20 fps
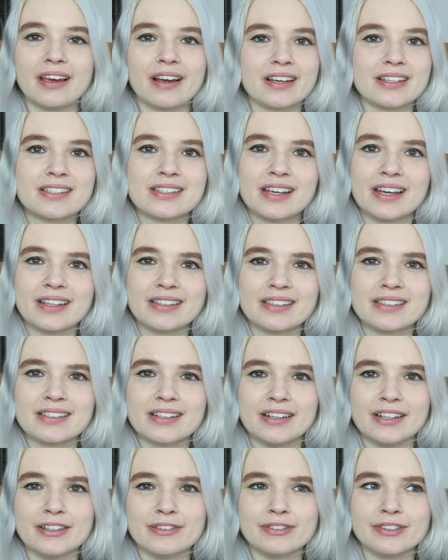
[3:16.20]
Like I said, it's
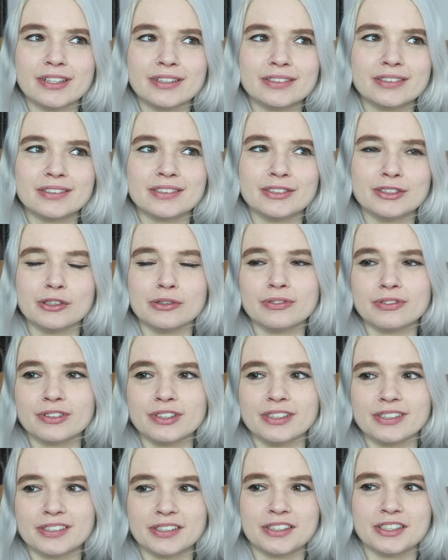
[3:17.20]
kind of another
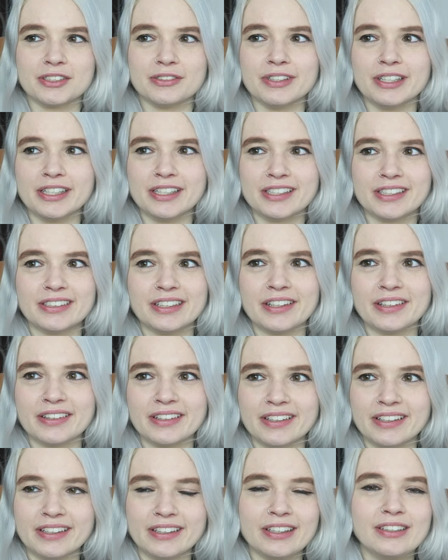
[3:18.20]
Joffrey situation, I
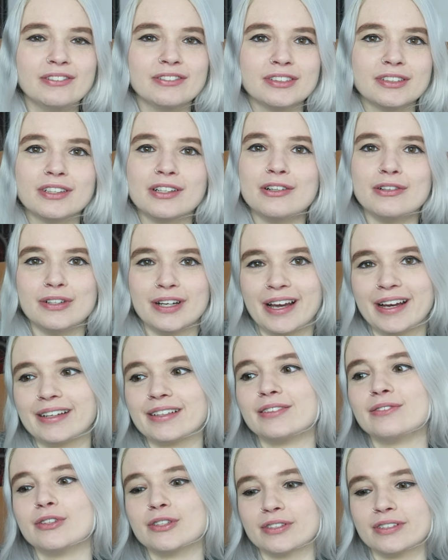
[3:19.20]
think, even though
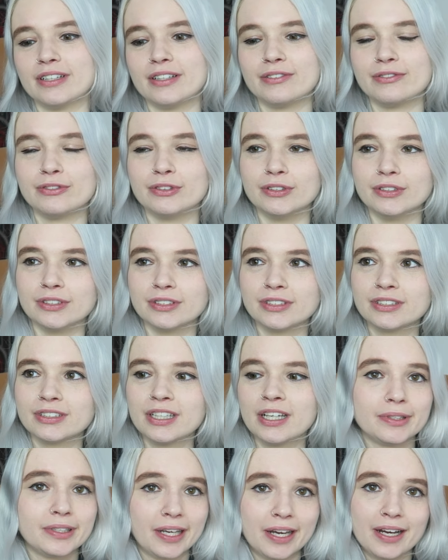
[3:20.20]
Aegon was there first.
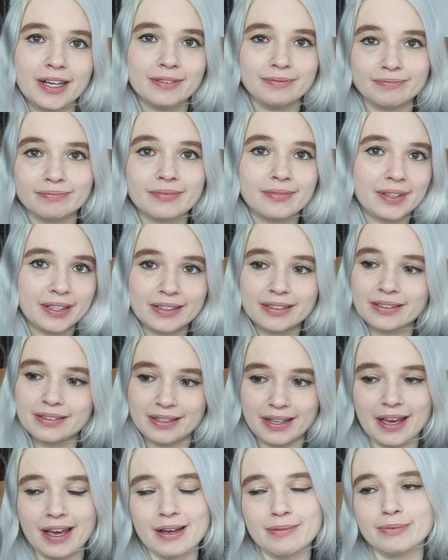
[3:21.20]
But yeah, it
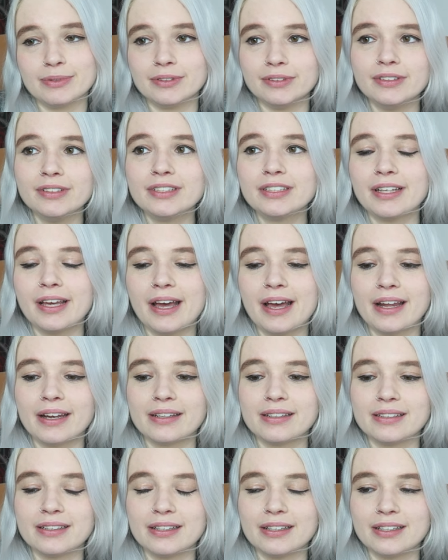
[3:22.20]
happened.
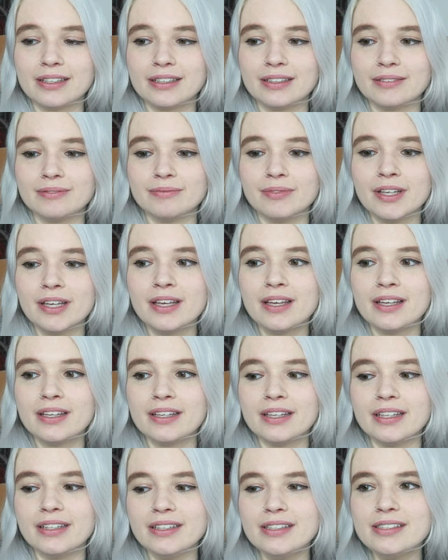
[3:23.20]
And
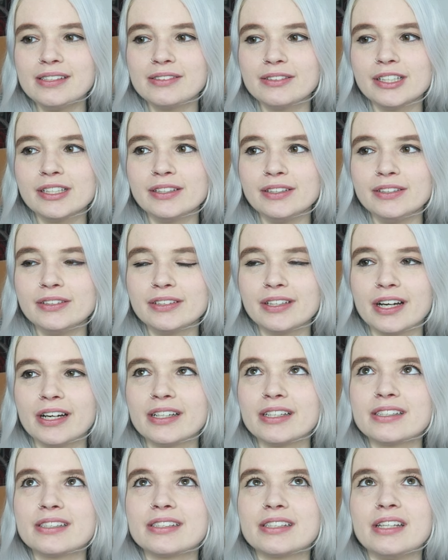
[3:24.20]
in this trailer, you
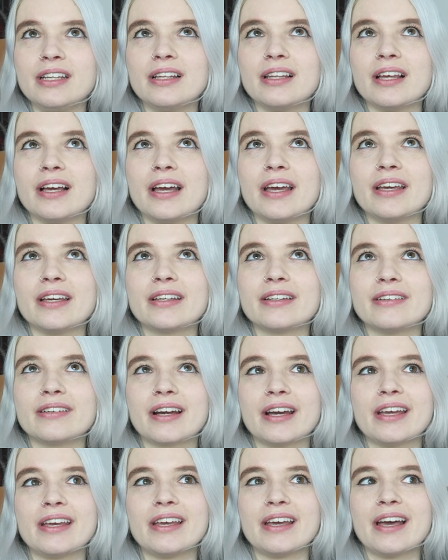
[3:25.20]
kind of see like,
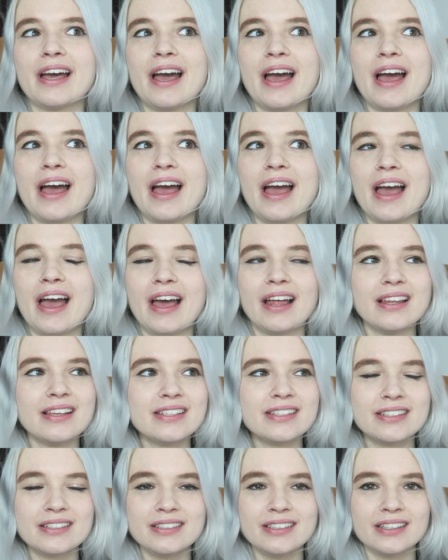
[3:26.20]
okay,
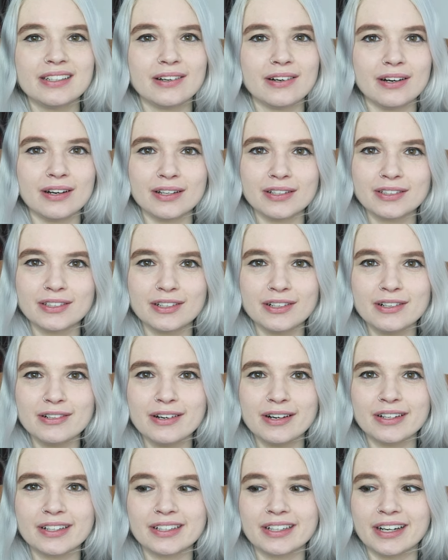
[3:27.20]
Alicent and
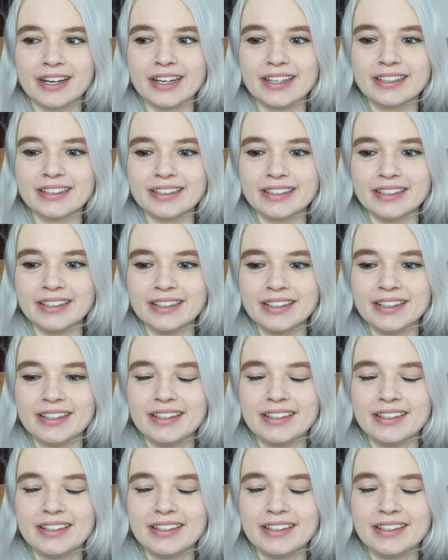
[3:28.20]
Otto are kind of,